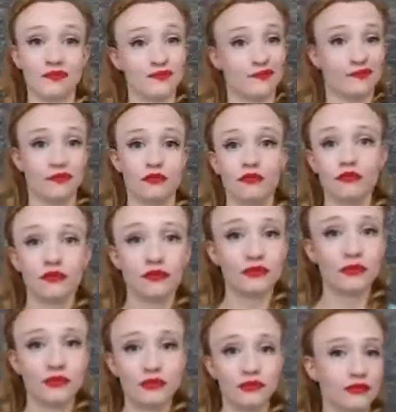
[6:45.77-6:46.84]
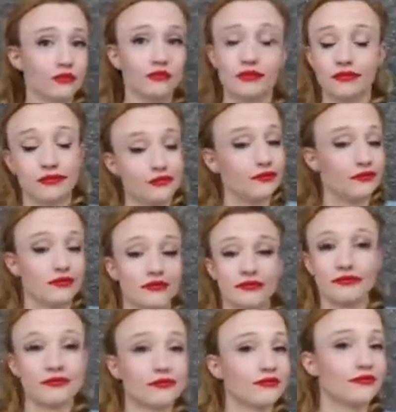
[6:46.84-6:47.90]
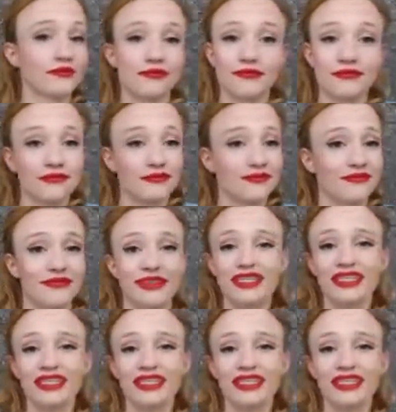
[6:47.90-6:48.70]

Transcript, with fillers: Mm-hmm. mm-hmm.